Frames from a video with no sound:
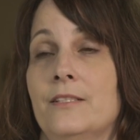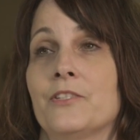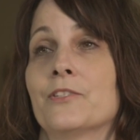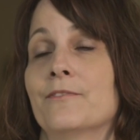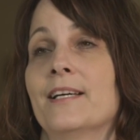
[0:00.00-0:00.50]

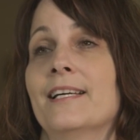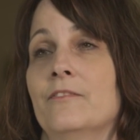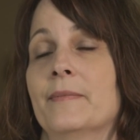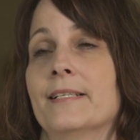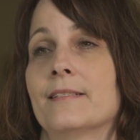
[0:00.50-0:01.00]
to
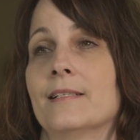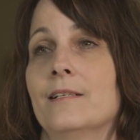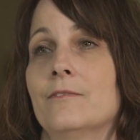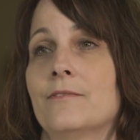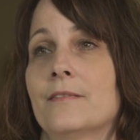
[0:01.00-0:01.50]
survive
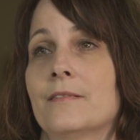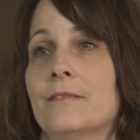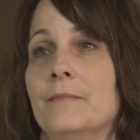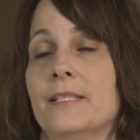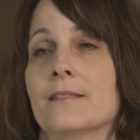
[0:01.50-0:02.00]
myself
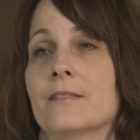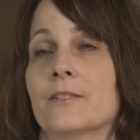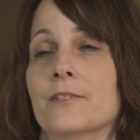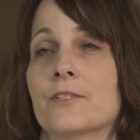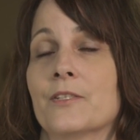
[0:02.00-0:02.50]
because
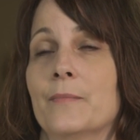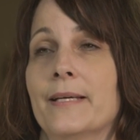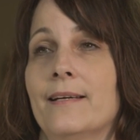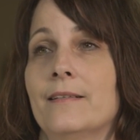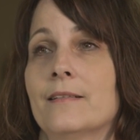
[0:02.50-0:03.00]
it hurt so
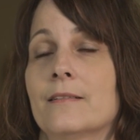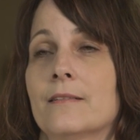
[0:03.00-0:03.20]
bad.